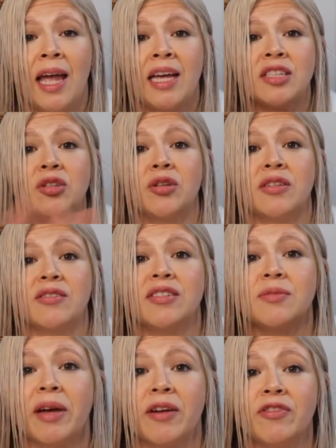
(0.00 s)
So this
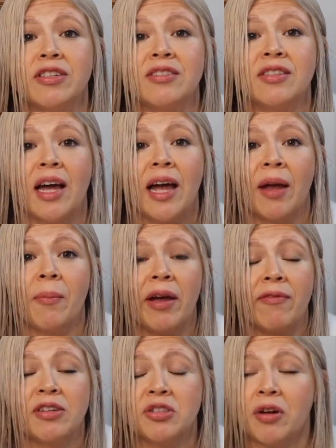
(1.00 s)
is my first time
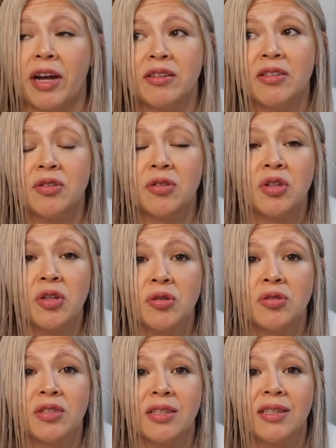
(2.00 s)
ever trying to
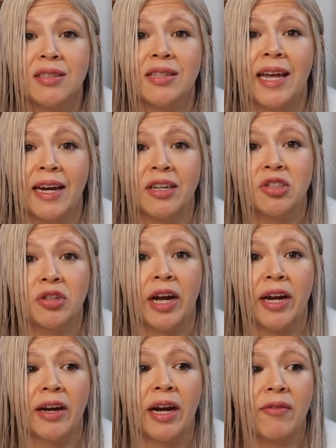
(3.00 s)
use this hair
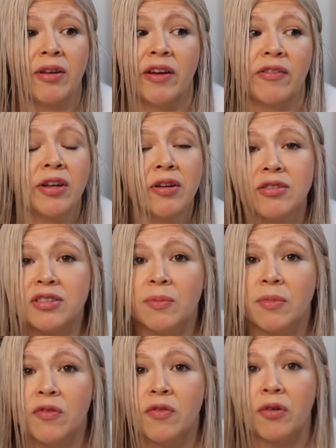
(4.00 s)
dryer. I've never used
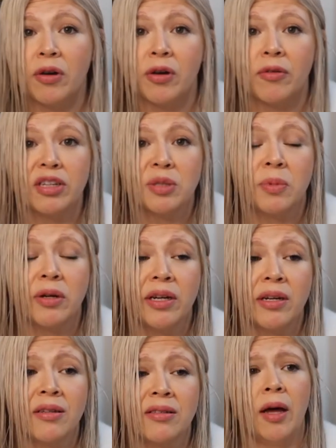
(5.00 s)
it before, no
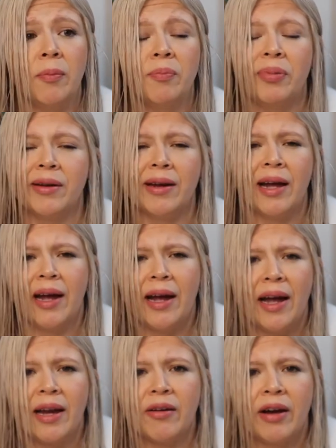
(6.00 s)
experience, um, but
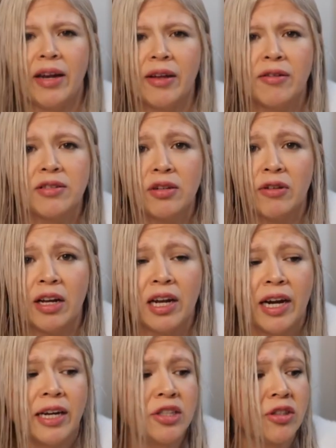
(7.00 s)
I know how to use a regular
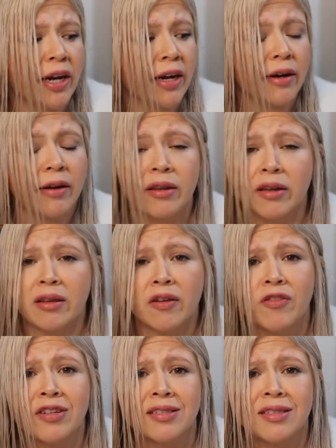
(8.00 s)
hair dryer. The
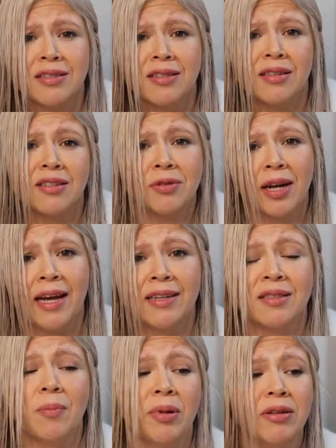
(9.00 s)
difference is that this one
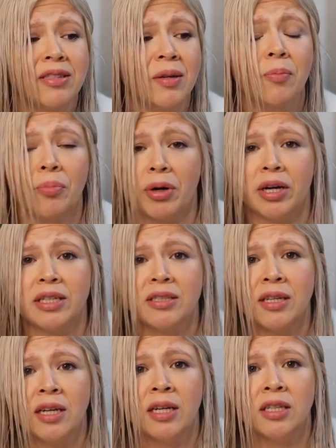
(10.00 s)
has the built-in
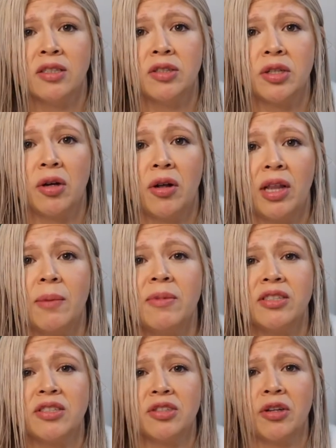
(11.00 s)
brush. So let
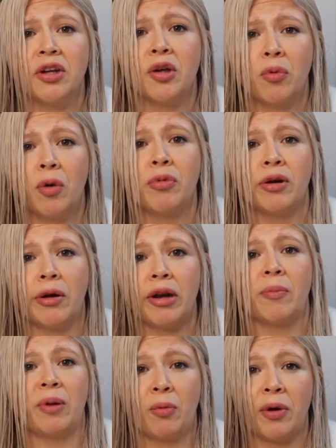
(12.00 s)
me just show you what we're going
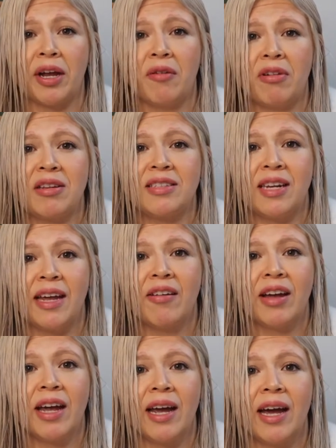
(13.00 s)
to be working with today,
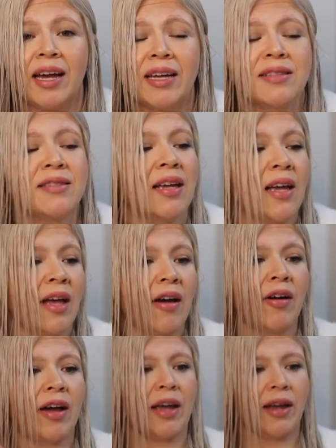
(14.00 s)
okay guys?
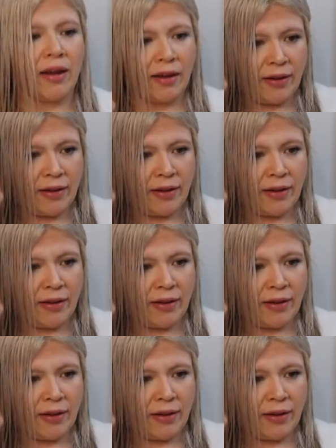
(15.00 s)
Okay.